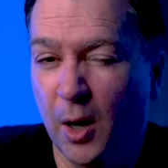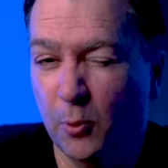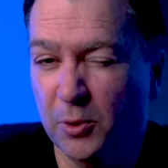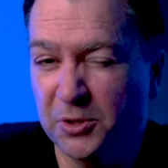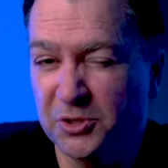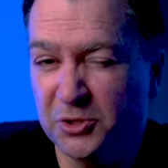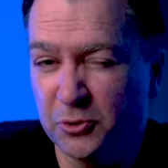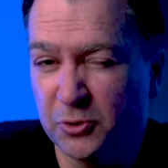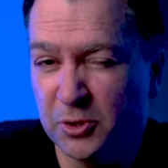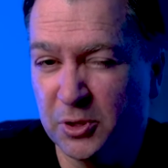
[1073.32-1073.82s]

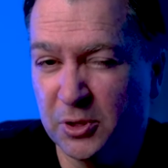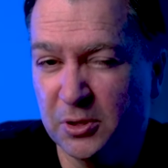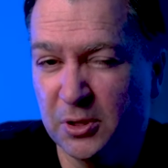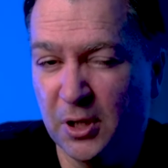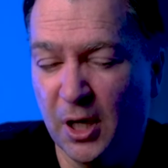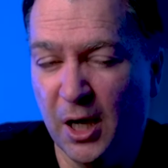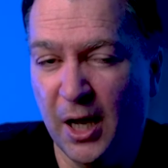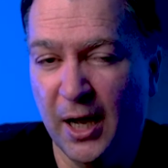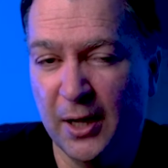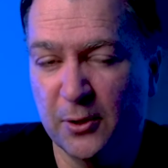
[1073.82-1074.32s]
which you
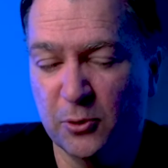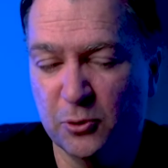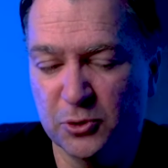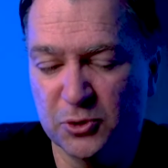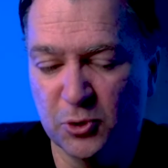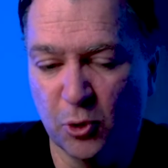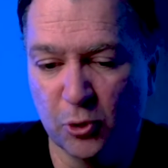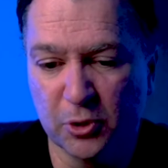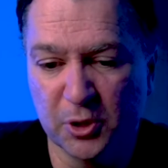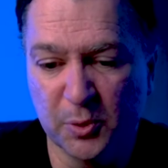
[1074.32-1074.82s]
can
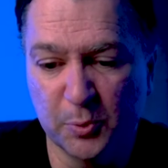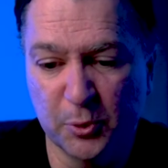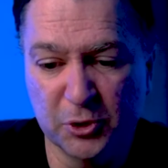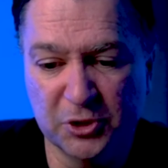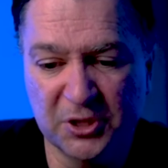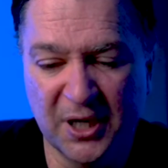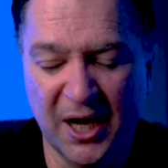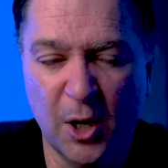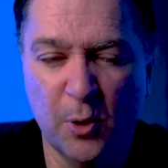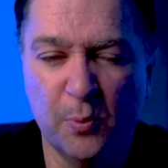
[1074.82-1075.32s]
use Docker to
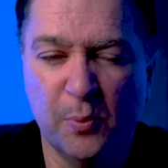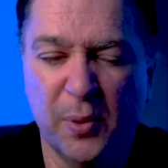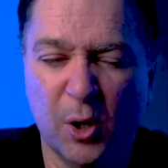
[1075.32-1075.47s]
push out,